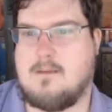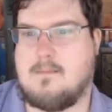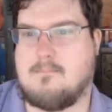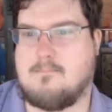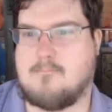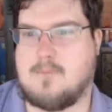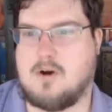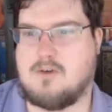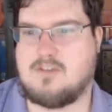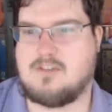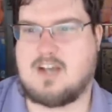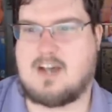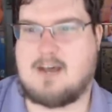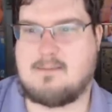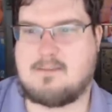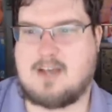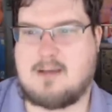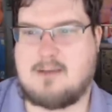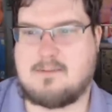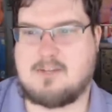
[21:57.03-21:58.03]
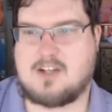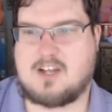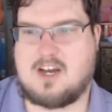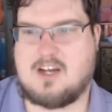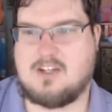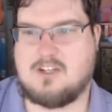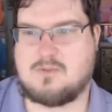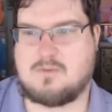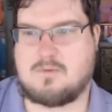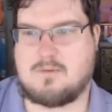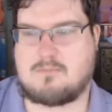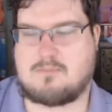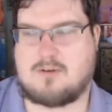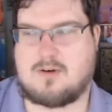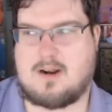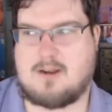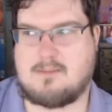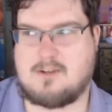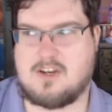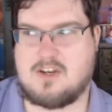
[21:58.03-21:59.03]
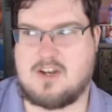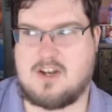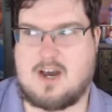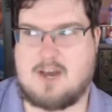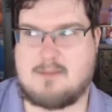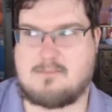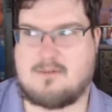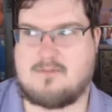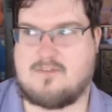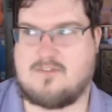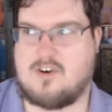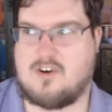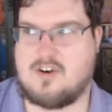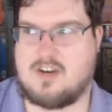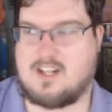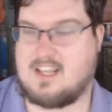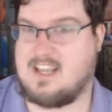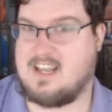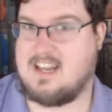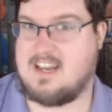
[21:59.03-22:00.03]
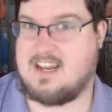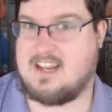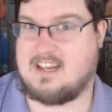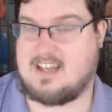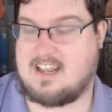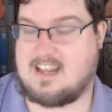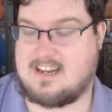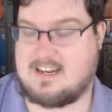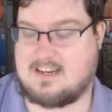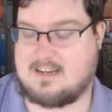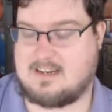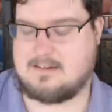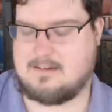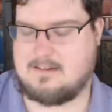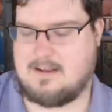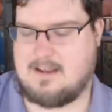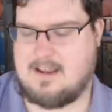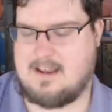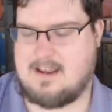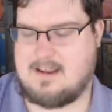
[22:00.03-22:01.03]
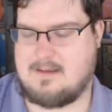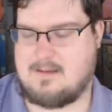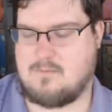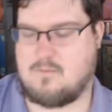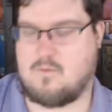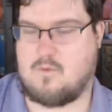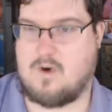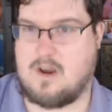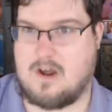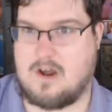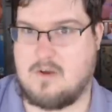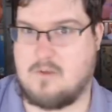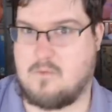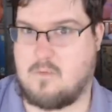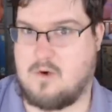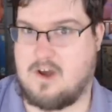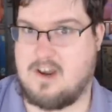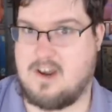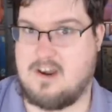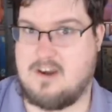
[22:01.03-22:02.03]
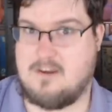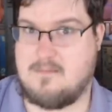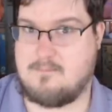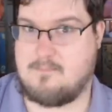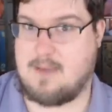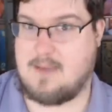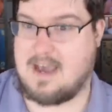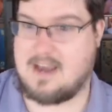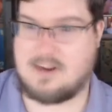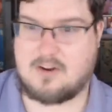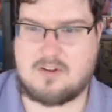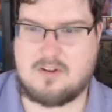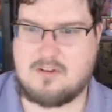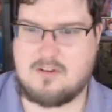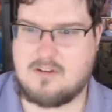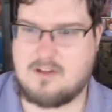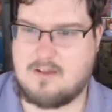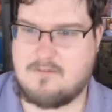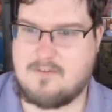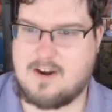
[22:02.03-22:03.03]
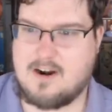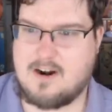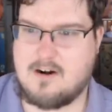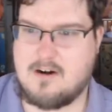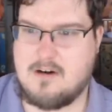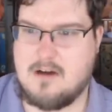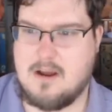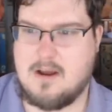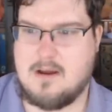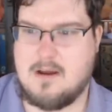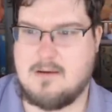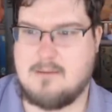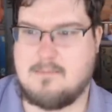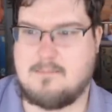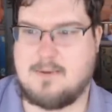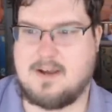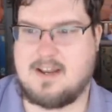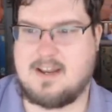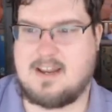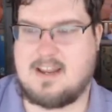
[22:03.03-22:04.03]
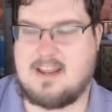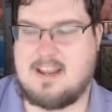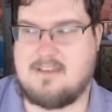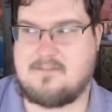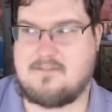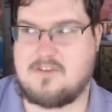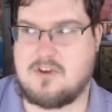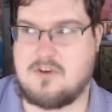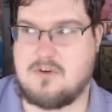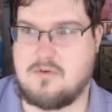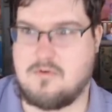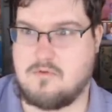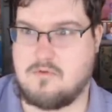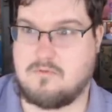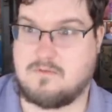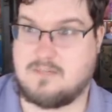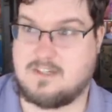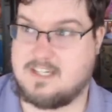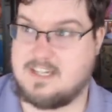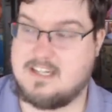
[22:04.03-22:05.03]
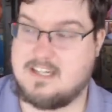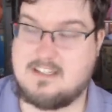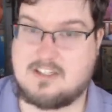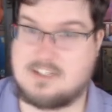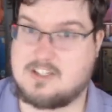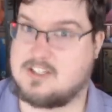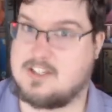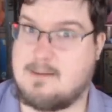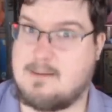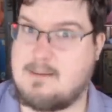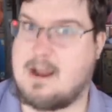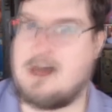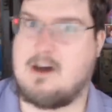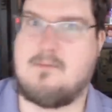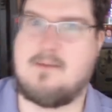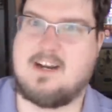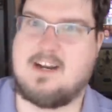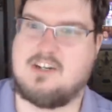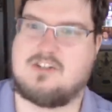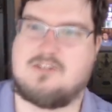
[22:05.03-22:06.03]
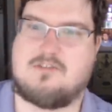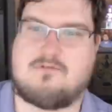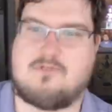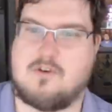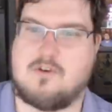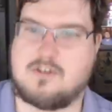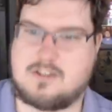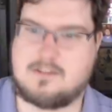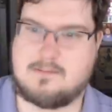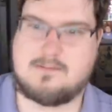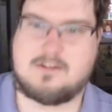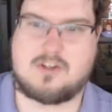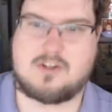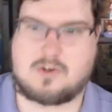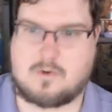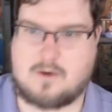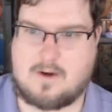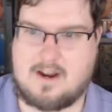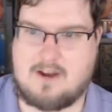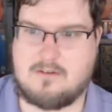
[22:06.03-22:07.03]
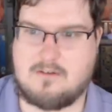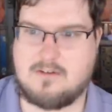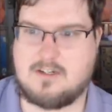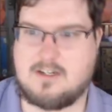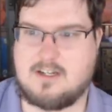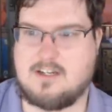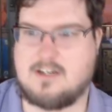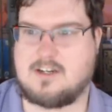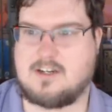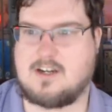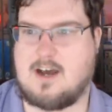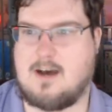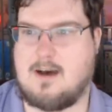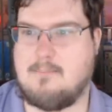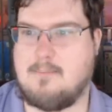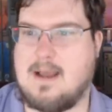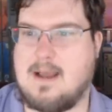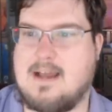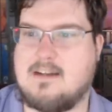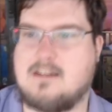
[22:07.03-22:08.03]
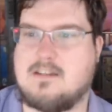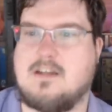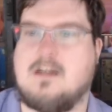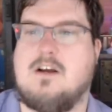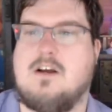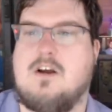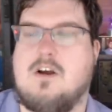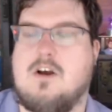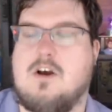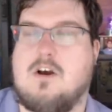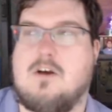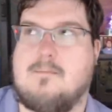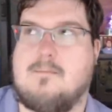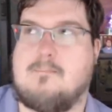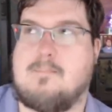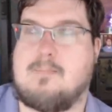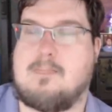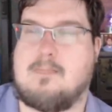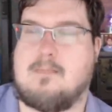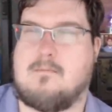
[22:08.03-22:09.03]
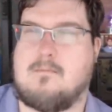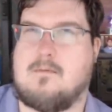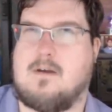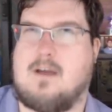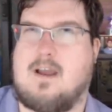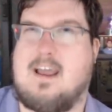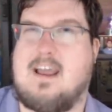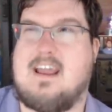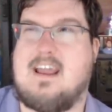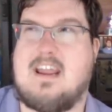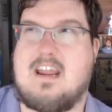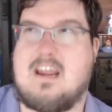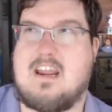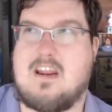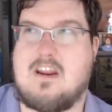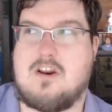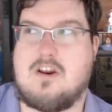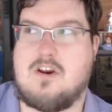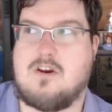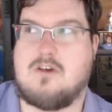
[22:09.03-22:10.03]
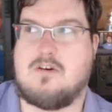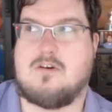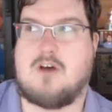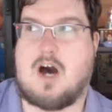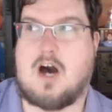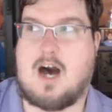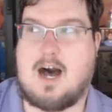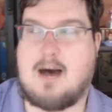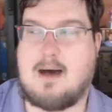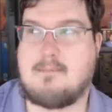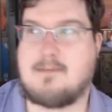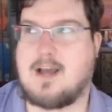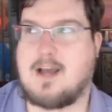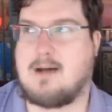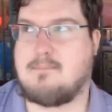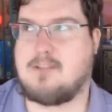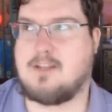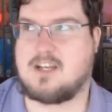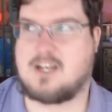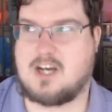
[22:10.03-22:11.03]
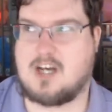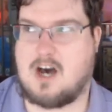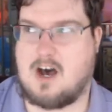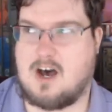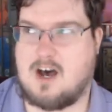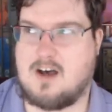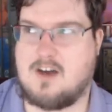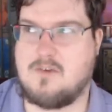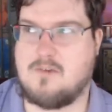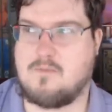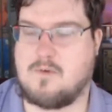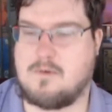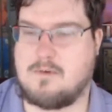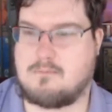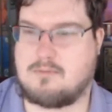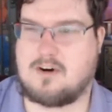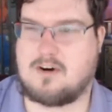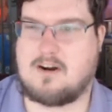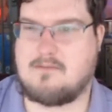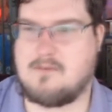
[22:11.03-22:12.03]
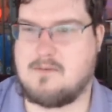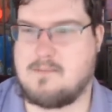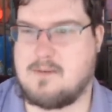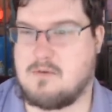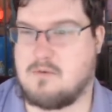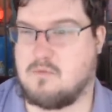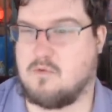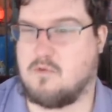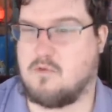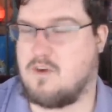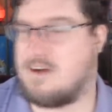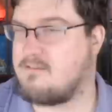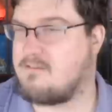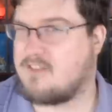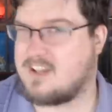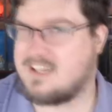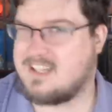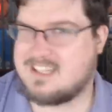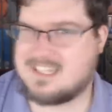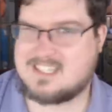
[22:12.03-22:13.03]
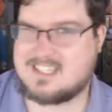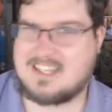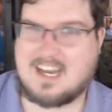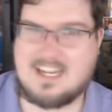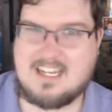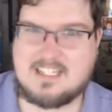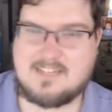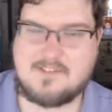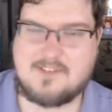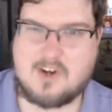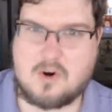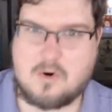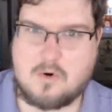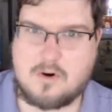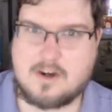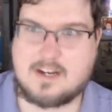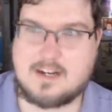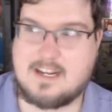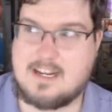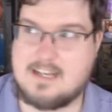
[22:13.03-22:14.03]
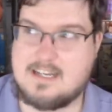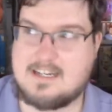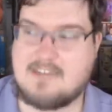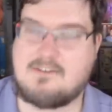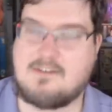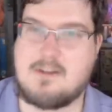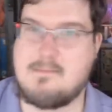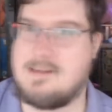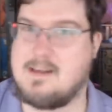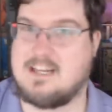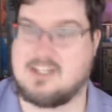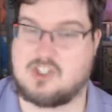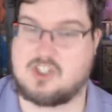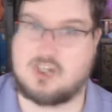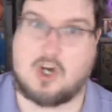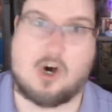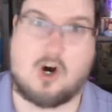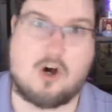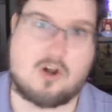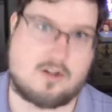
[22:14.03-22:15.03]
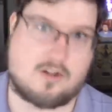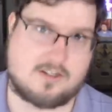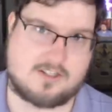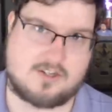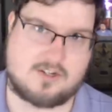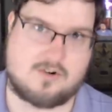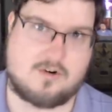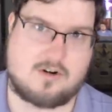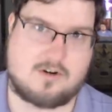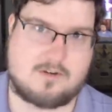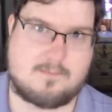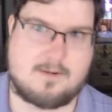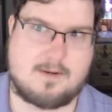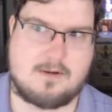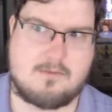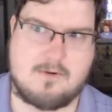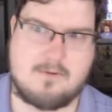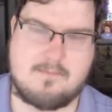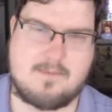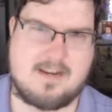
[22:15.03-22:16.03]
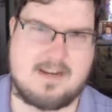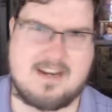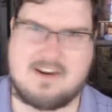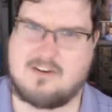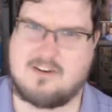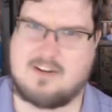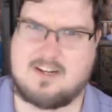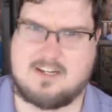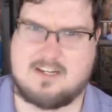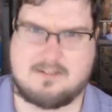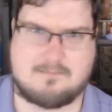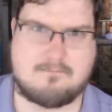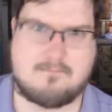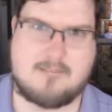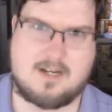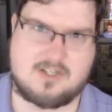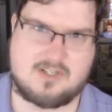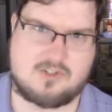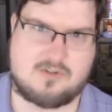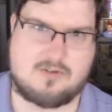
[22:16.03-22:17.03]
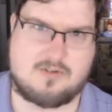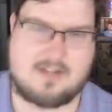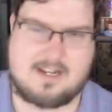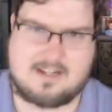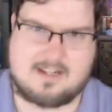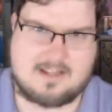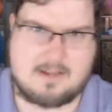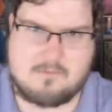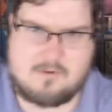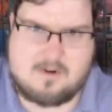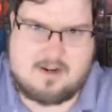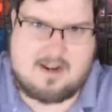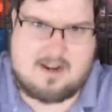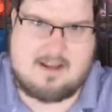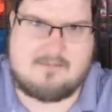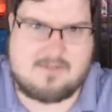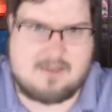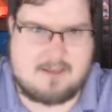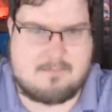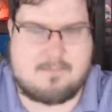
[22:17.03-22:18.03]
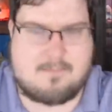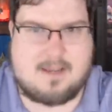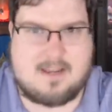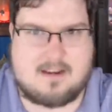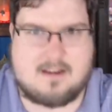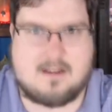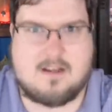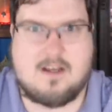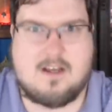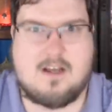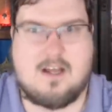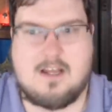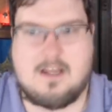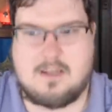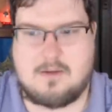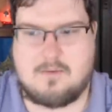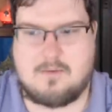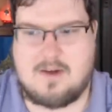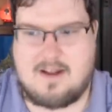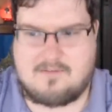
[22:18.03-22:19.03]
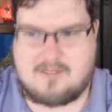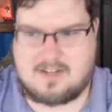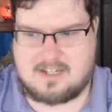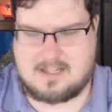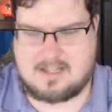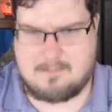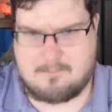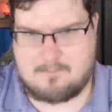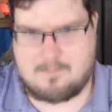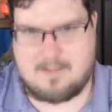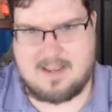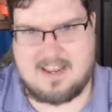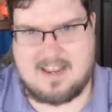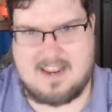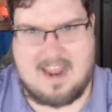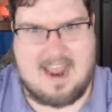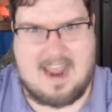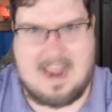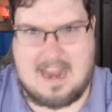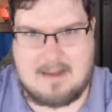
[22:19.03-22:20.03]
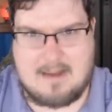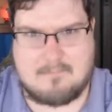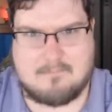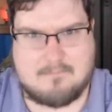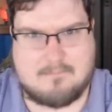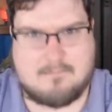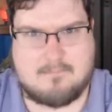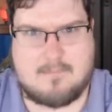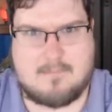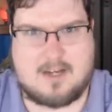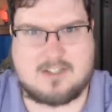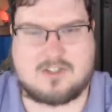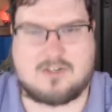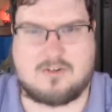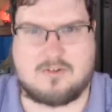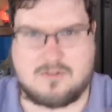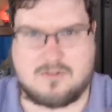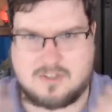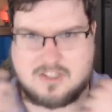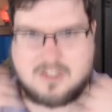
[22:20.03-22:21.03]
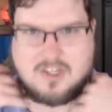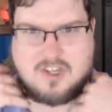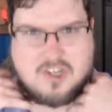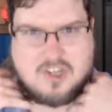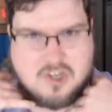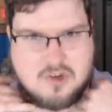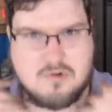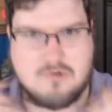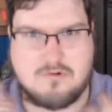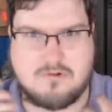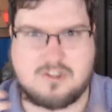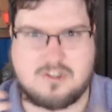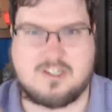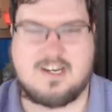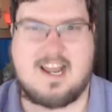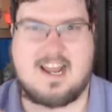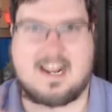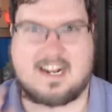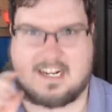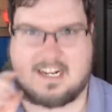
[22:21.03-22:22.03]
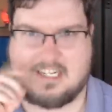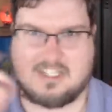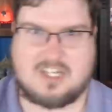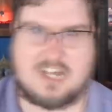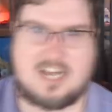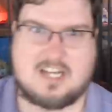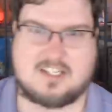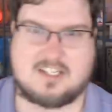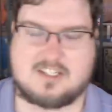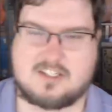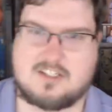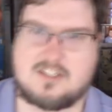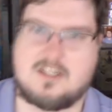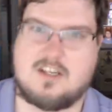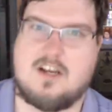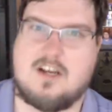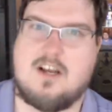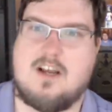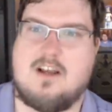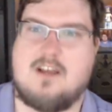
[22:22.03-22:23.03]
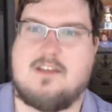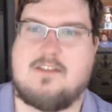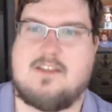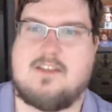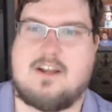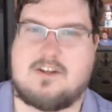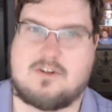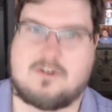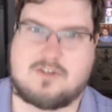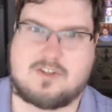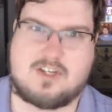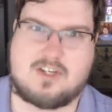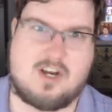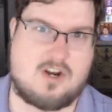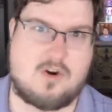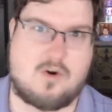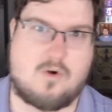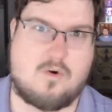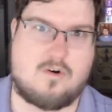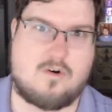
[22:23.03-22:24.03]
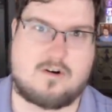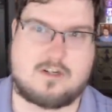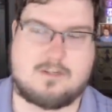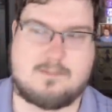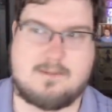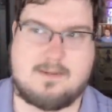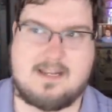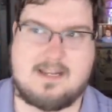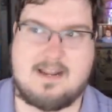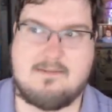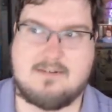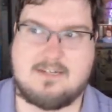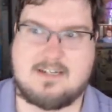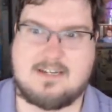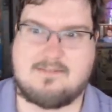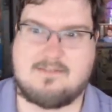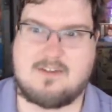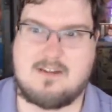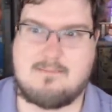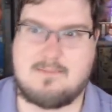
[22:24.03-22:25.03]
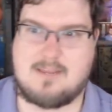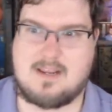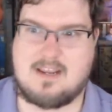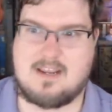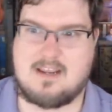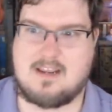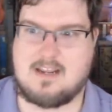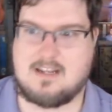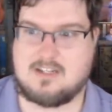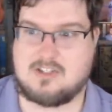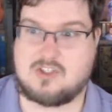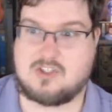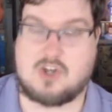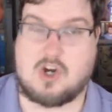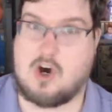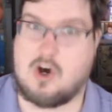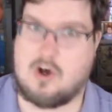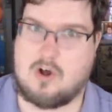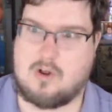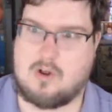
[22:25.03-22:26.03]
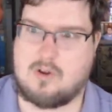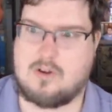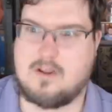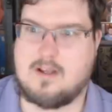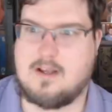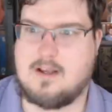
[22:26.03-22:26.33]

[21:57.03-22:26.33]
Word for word: Most Hobgoblin Khans would probably not prefer to get in like a one-on-one battle affair, but if you did somehow manage to force them to the ground into combat, a Hobgoblin Khan would probably be roughly the size of an orc. He'd definitely be as tall as an orc, but he wouldn't be nearly as muscled. Like, they wouldn't have that big, they wouldn't have like the big ape muscles and the huge neck and tusks that you'll see on orcs, but it would definitely be as tall.